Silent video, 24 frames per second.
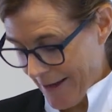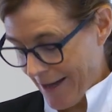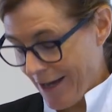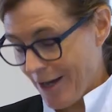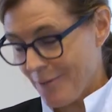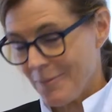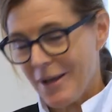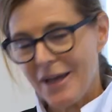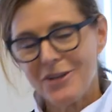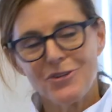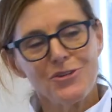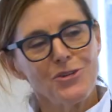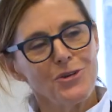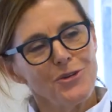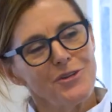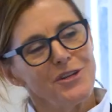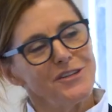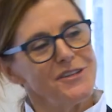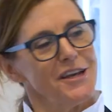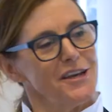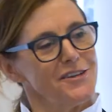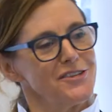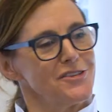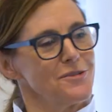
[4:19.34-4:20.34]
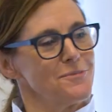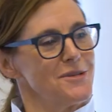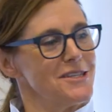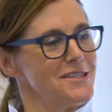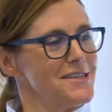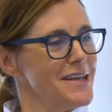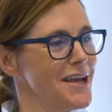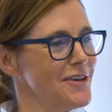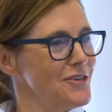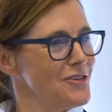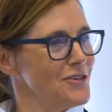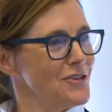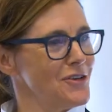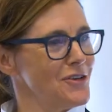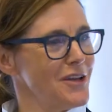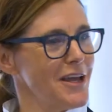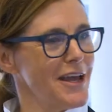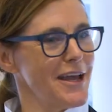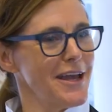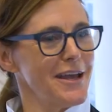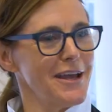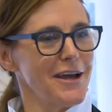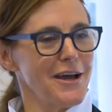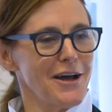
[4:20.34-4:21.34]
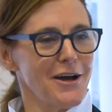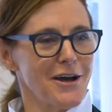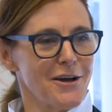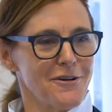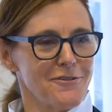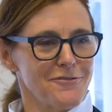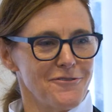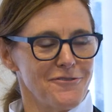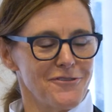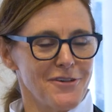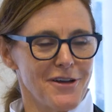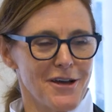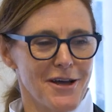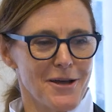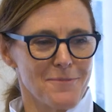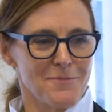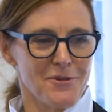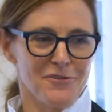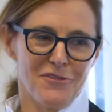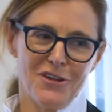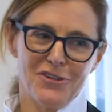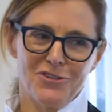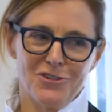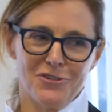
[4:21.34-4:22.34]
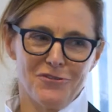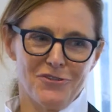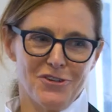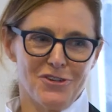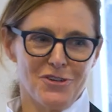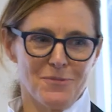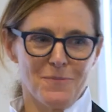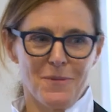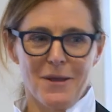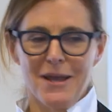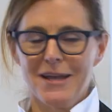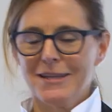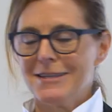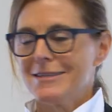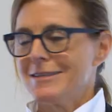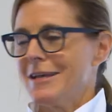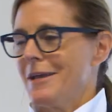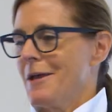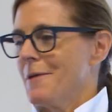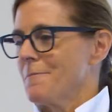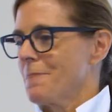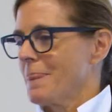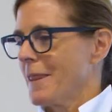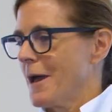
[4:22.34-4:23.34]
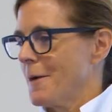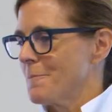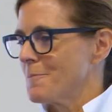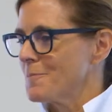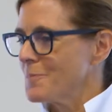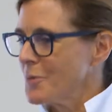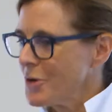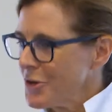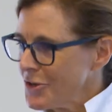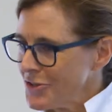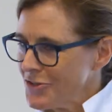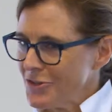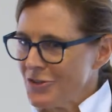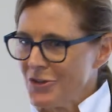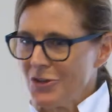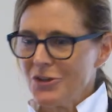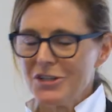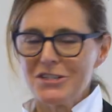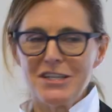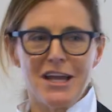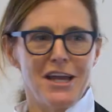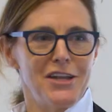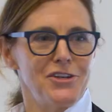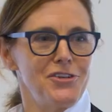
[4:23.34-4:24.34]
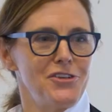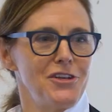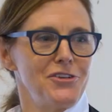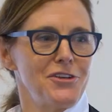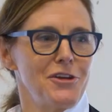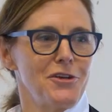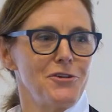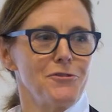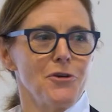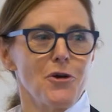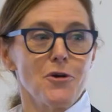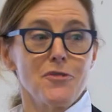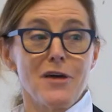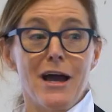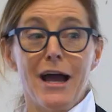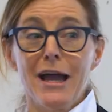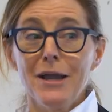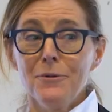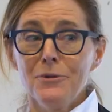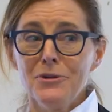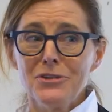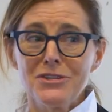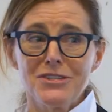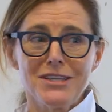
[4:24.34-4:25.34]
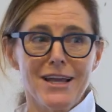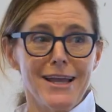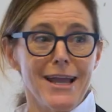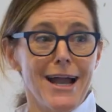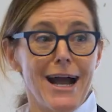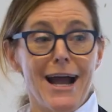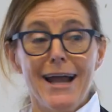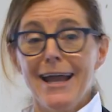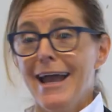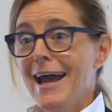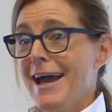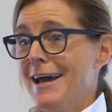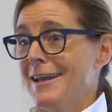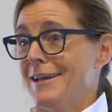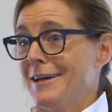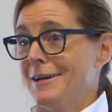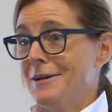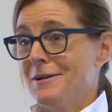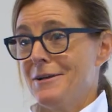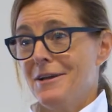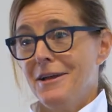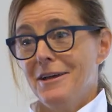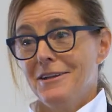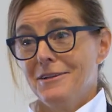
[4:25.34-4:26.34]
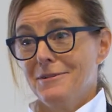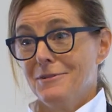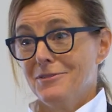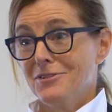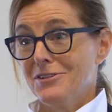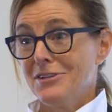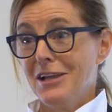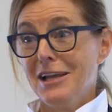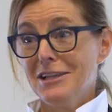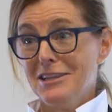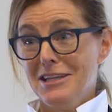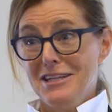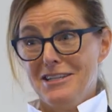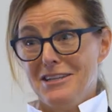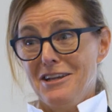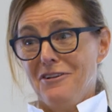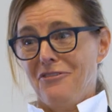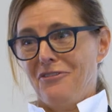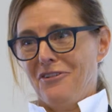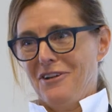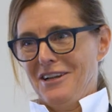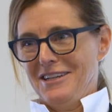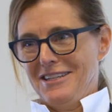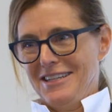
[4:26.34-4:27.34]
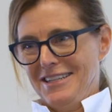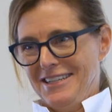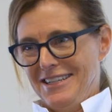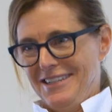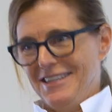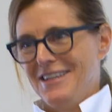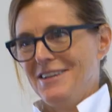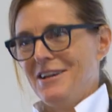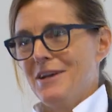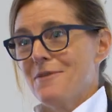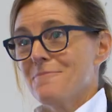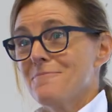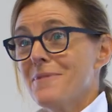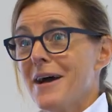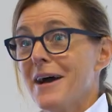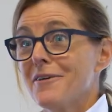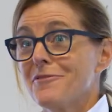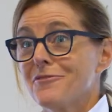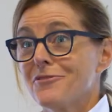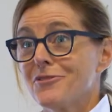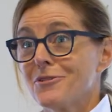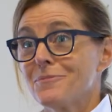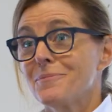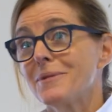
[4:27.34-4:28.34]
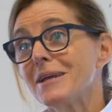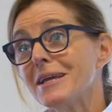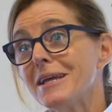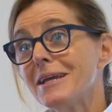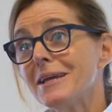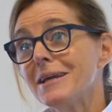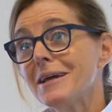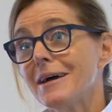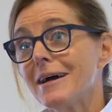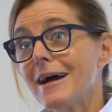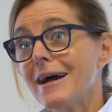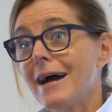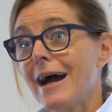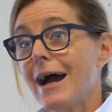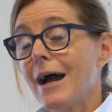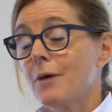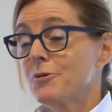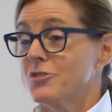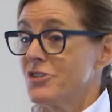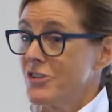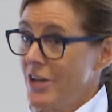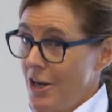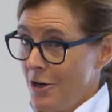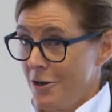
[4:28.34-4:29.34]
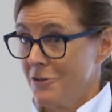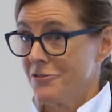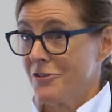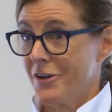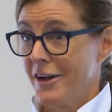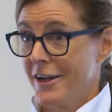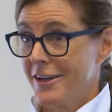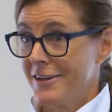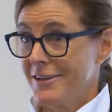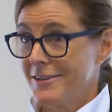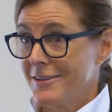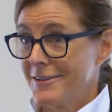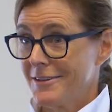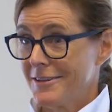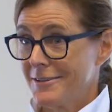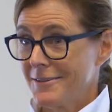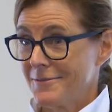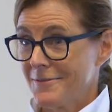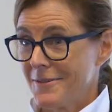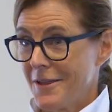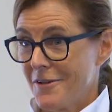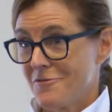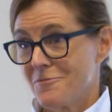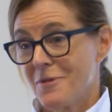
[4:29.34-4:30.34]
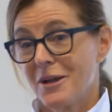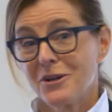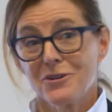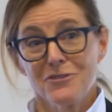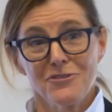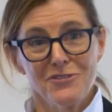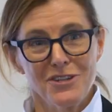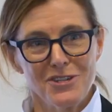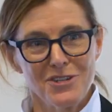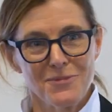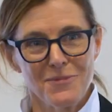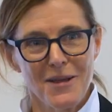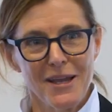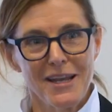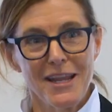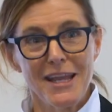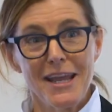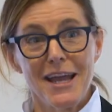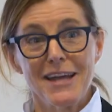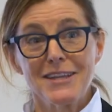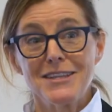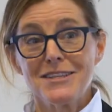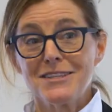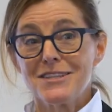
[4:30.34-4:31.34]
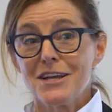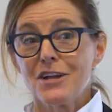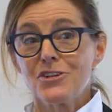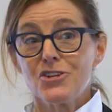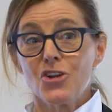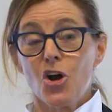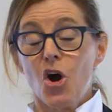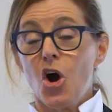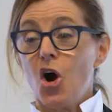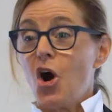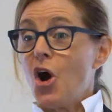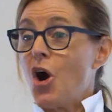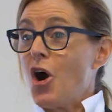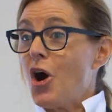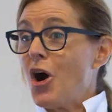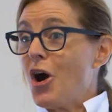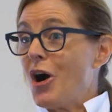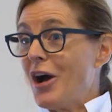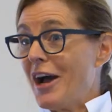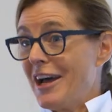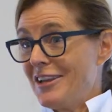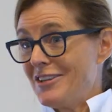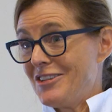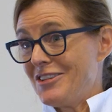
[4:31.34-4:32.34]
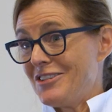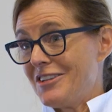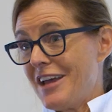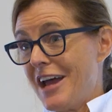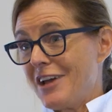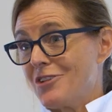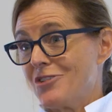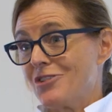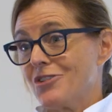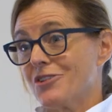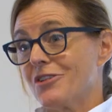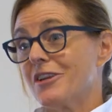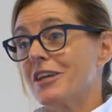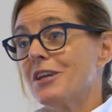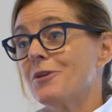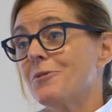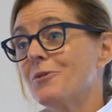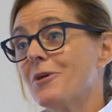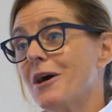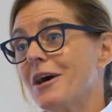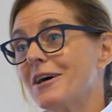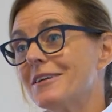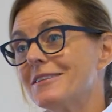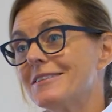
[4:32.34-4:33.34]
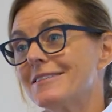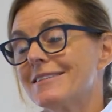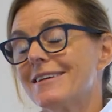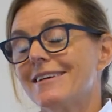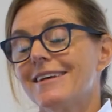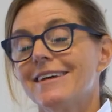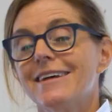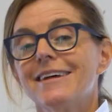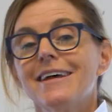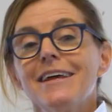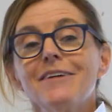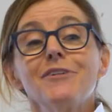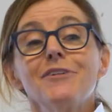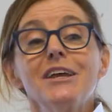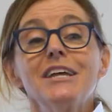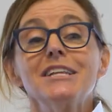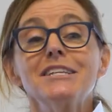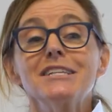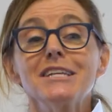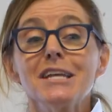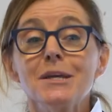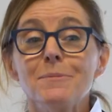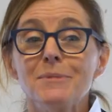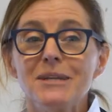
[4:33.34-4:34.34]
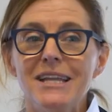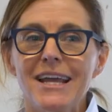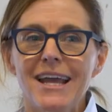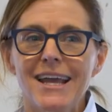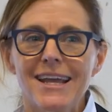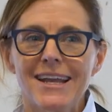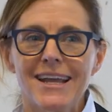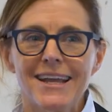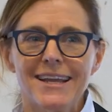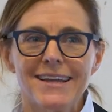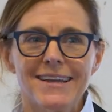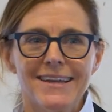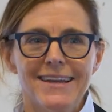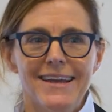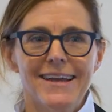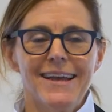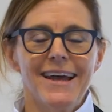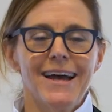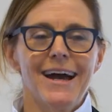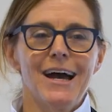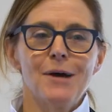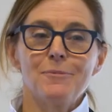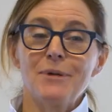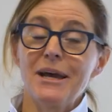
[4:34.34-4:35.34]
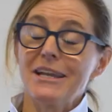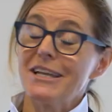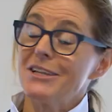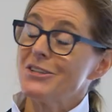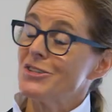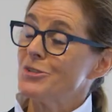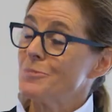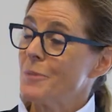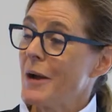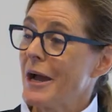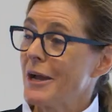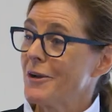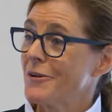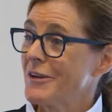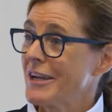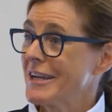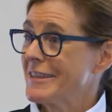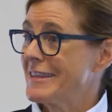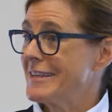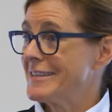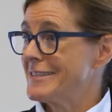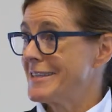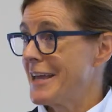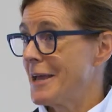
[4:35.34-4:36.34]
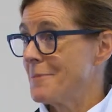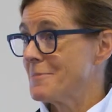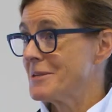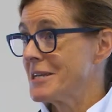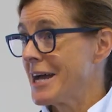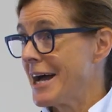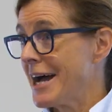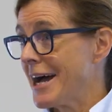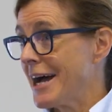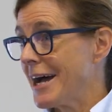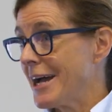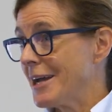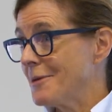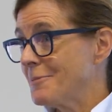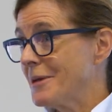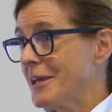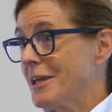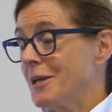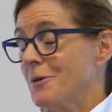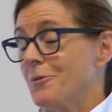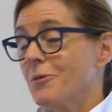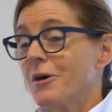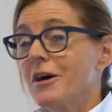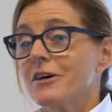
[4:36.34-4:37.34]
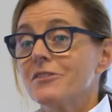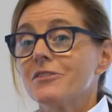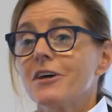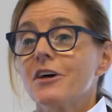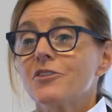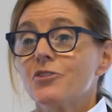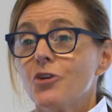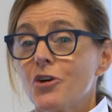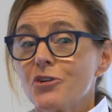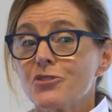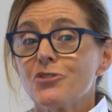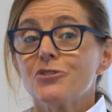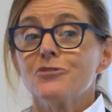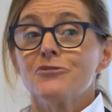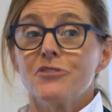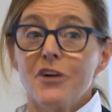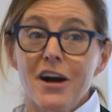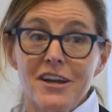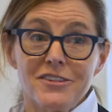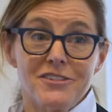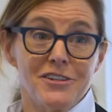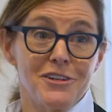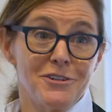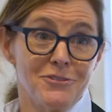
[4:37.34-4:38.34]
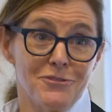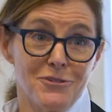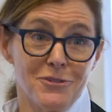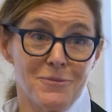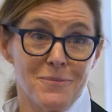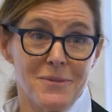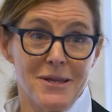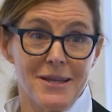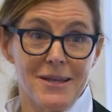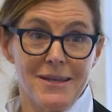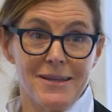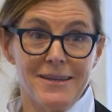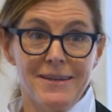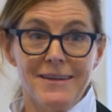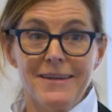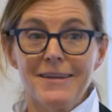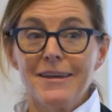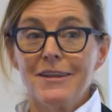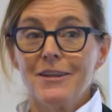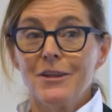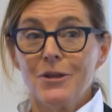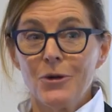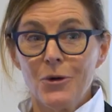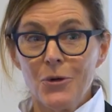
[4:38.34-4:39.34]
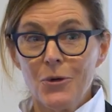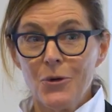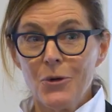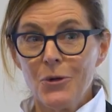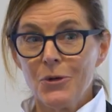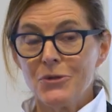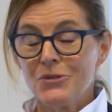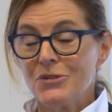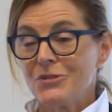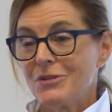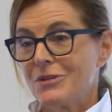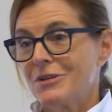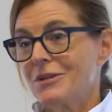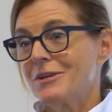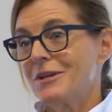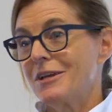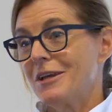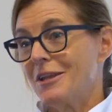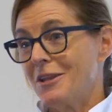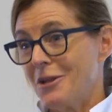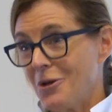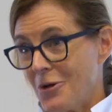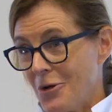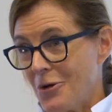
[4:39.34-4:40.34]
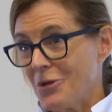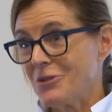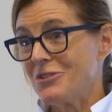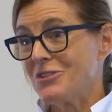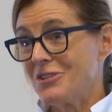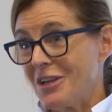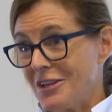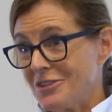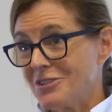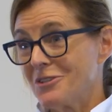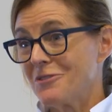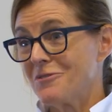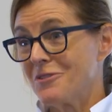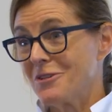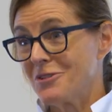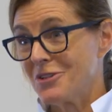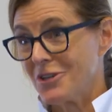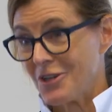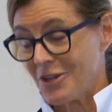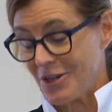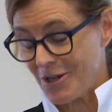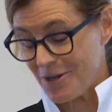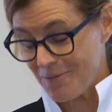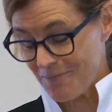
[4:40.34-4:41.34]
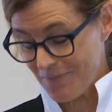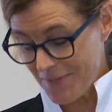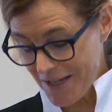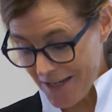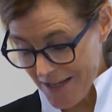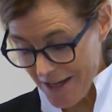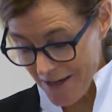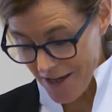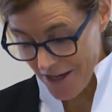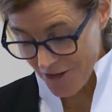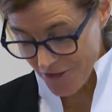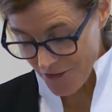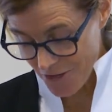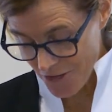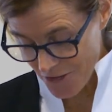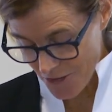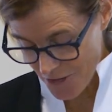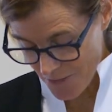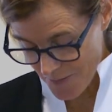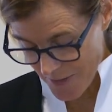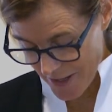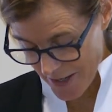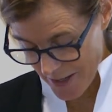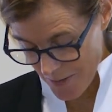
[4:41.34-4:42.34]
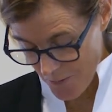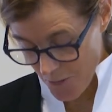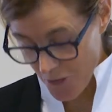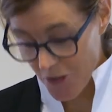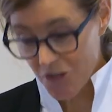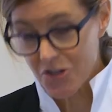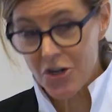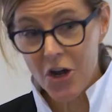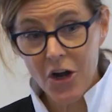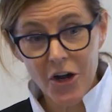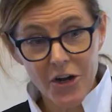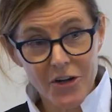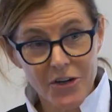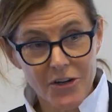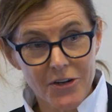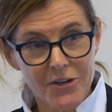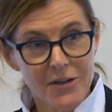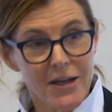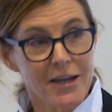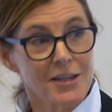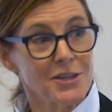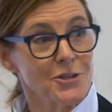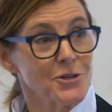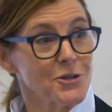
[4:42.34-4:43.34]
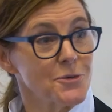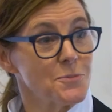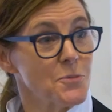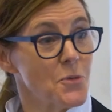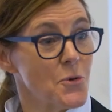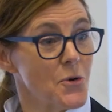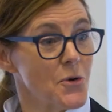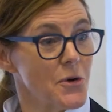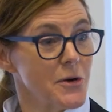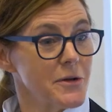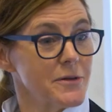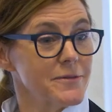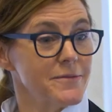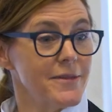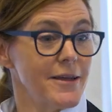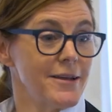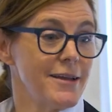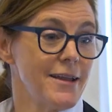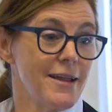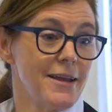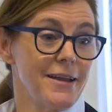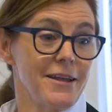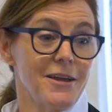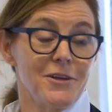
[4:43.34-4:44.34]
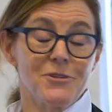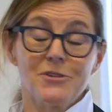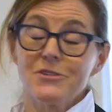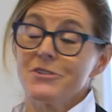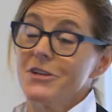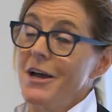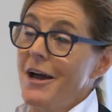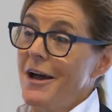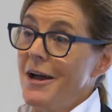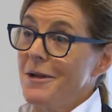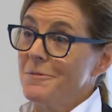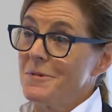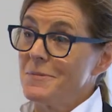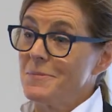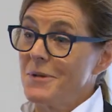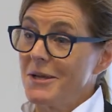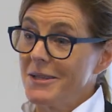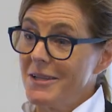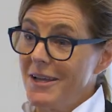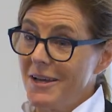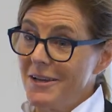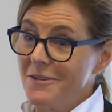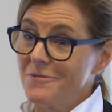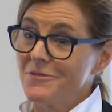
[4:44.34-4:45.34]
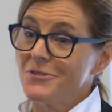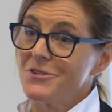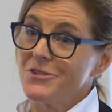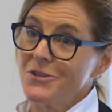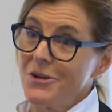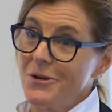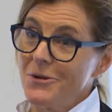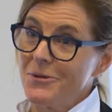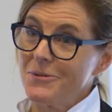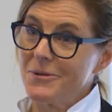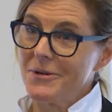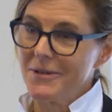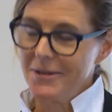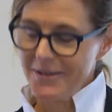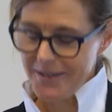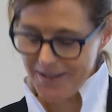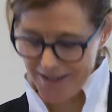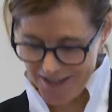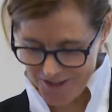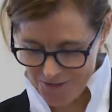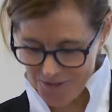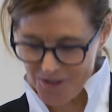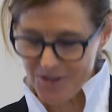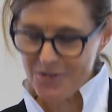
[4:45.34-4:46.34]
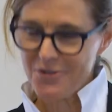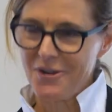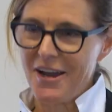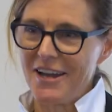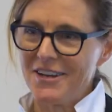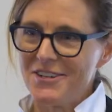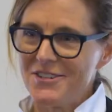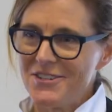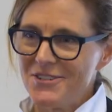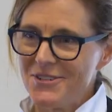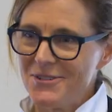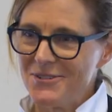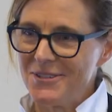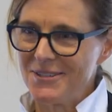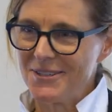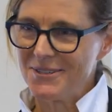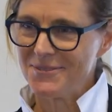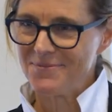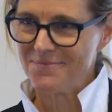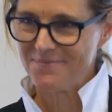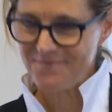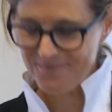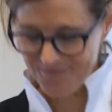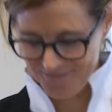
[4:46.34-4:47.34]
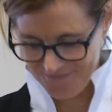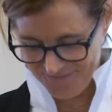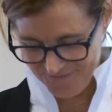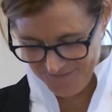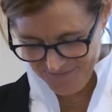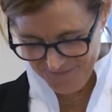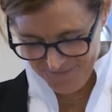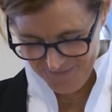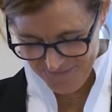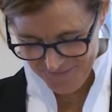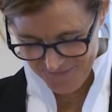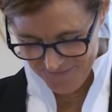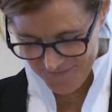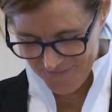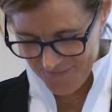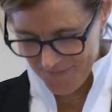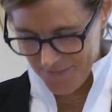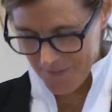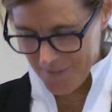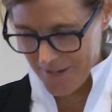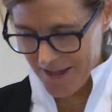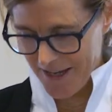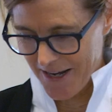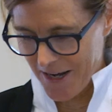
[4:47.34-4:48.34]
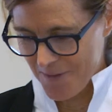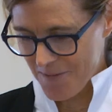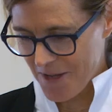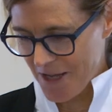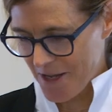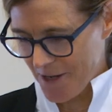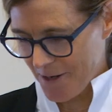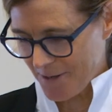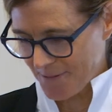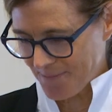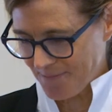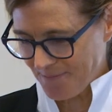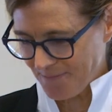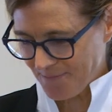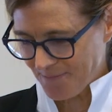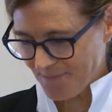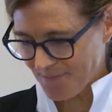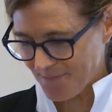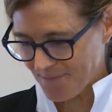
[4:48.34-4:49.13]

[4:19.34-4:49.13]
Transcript: Um, and to the testaments yesterday of uh, Professor Fishbane's um, personal attention and growth, I will say I had a slightly different. My, for me, I was terrified of Michael Fishbane. He had such awe and stature. He was intimidating, um, and inspiring at the same time. He was a Doktorvater for me in the old in the old sense of the term, under whom I worked harder and learned more than at any other time in my life. So it's with gratitude that I'm here.